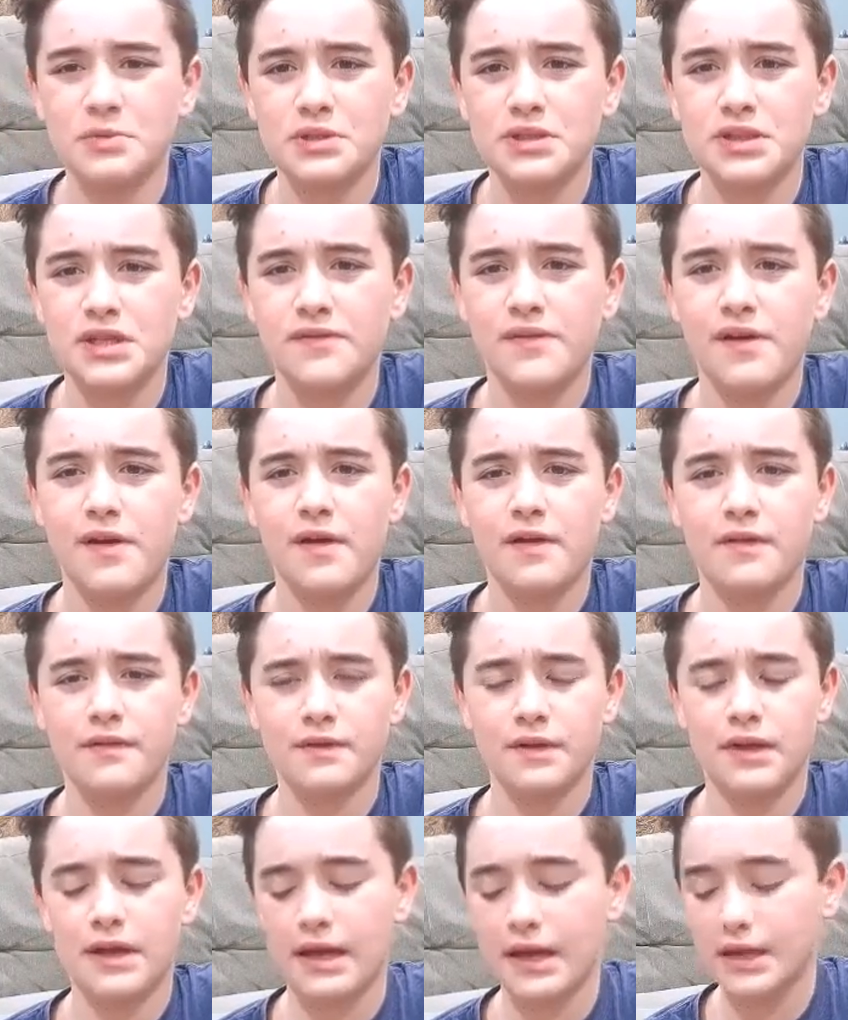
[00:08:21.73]
reason at that
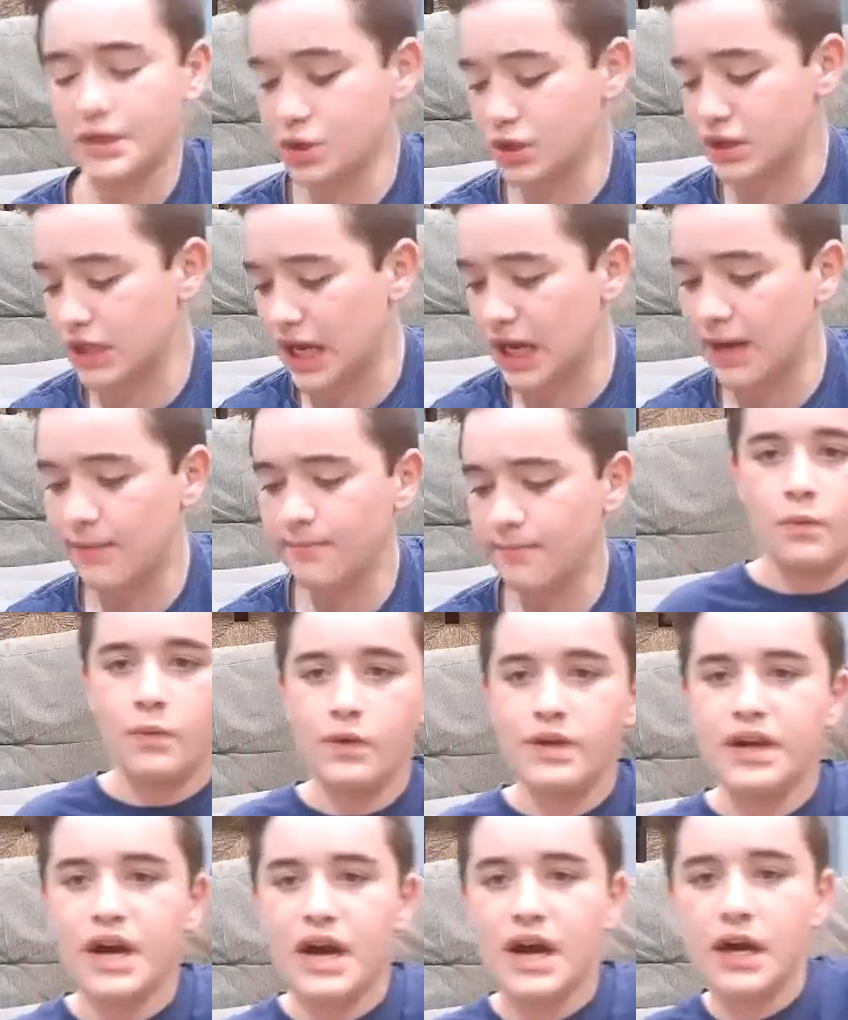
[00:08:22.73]
extra time.
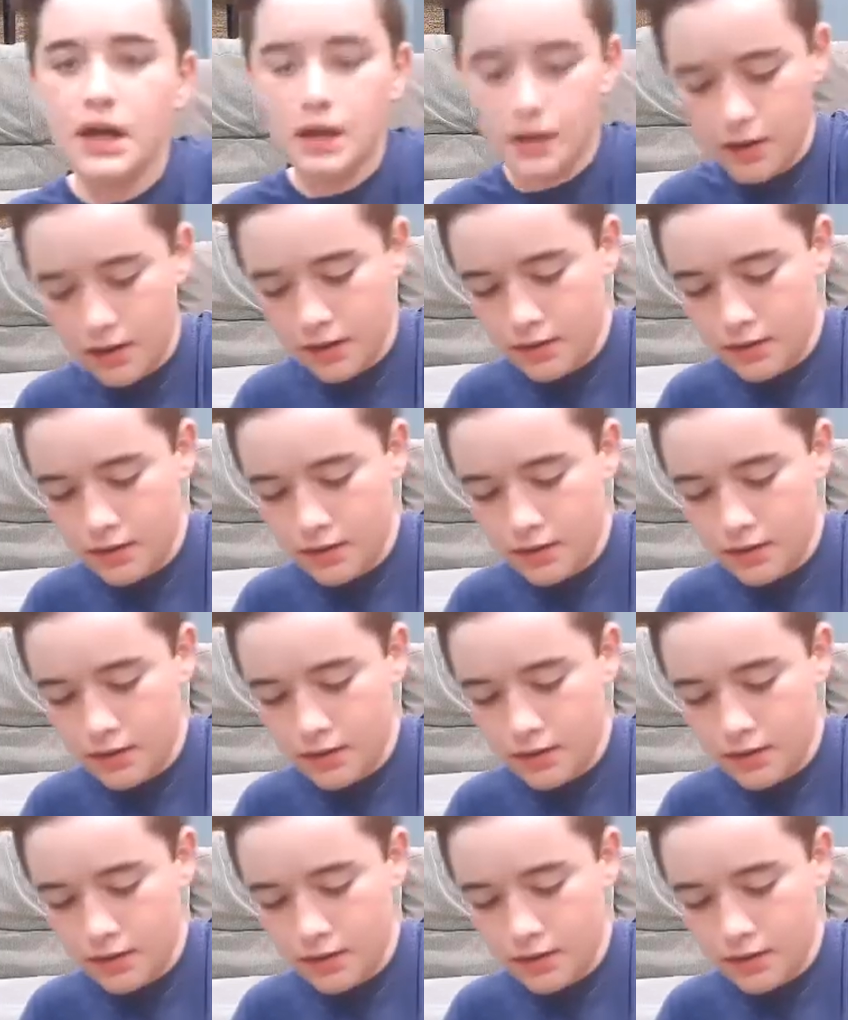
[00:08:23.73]
We got